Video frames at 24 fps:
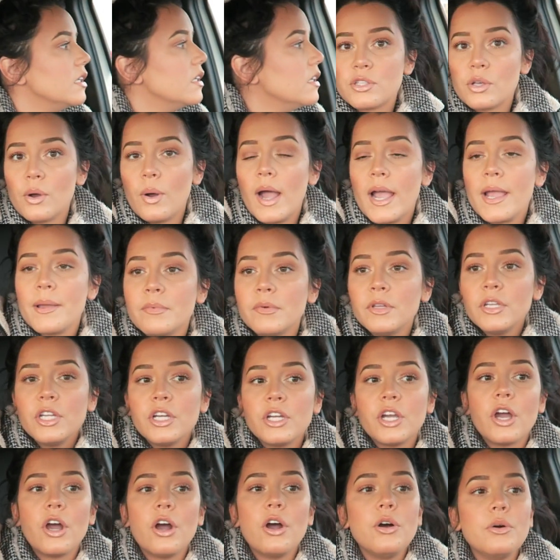So I'm gonna
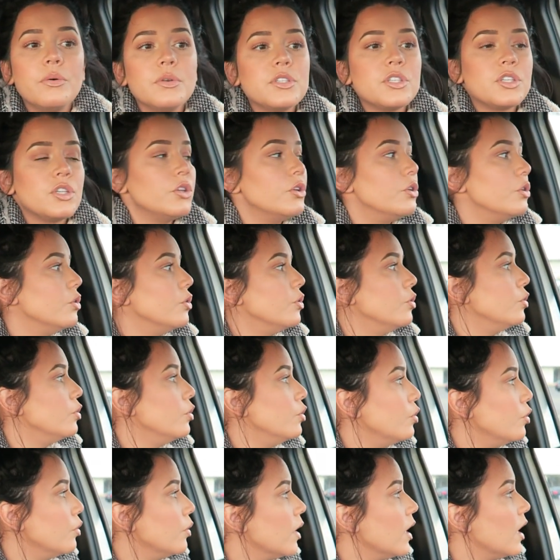go
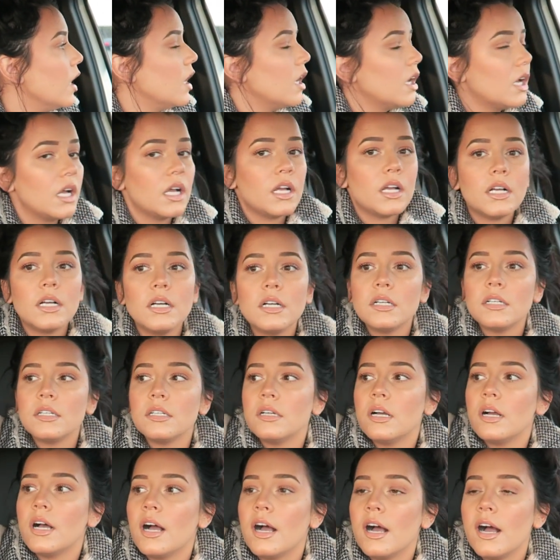to
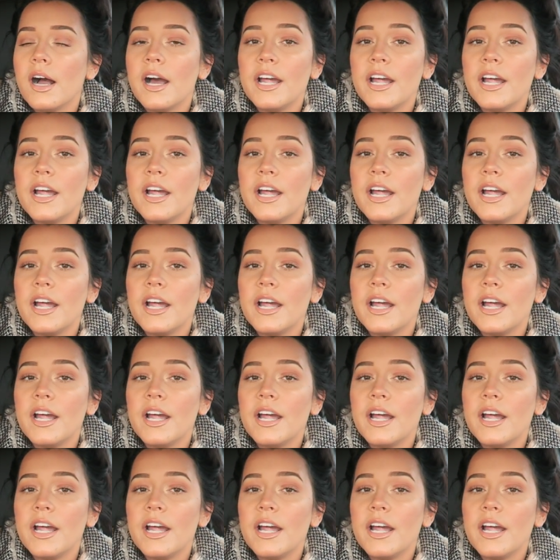uh,